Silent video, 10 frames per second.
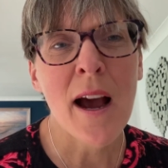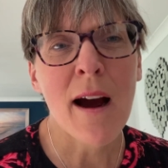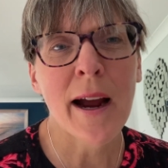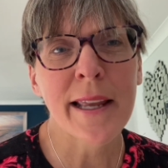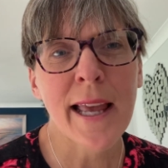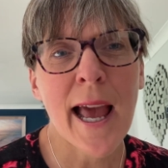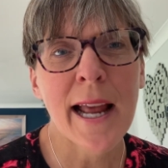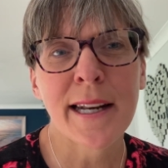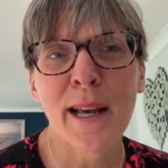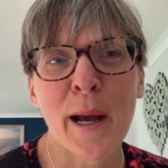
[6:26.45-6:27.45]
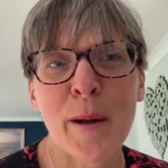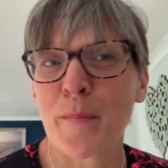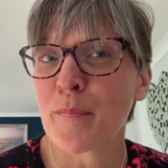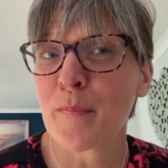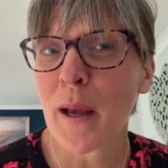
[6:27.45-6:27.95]
I can
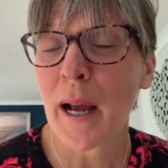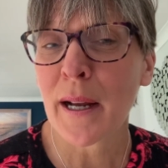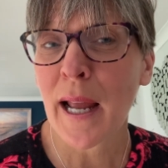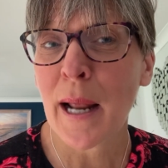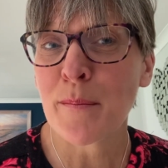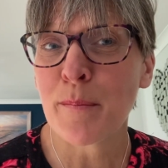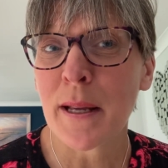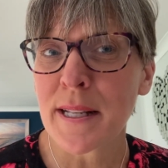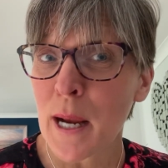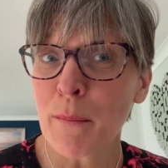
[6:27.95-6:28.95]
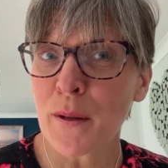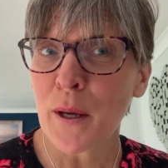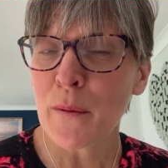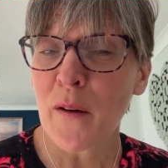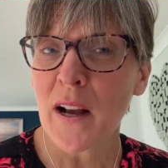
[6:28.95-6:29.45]
um, I can meet up with
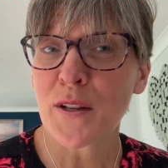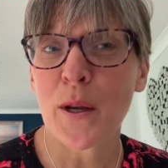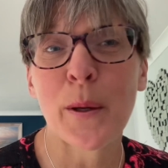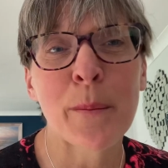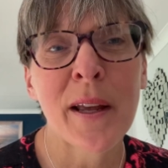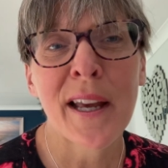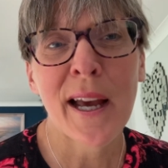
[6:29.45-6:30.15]
you by Zoom